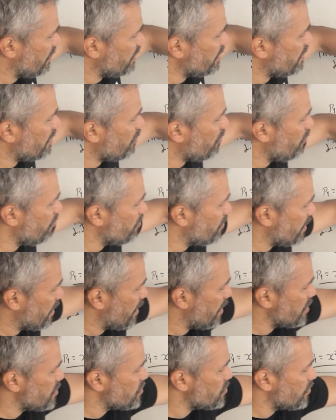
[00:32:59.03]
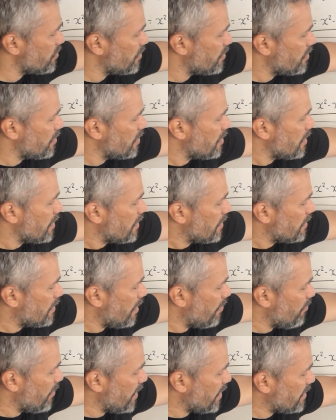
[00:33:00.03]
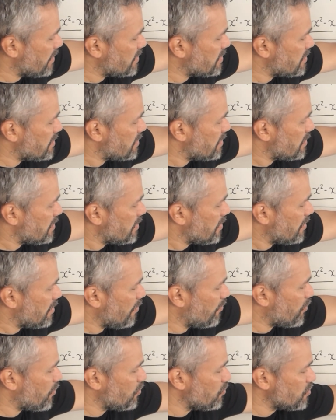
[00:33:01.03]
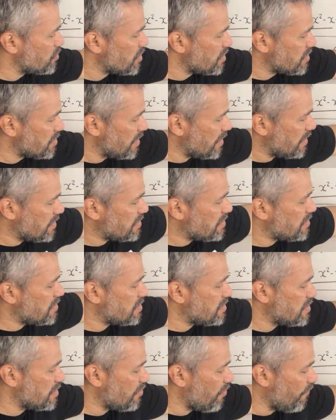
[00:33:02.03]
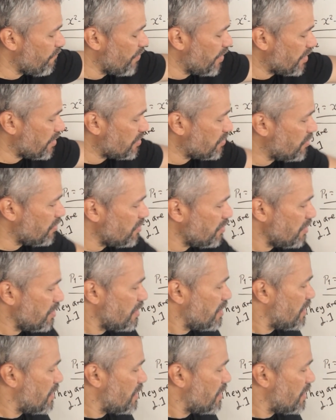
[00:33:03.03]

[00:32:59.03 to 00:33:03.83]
linear combination that produces the zero vector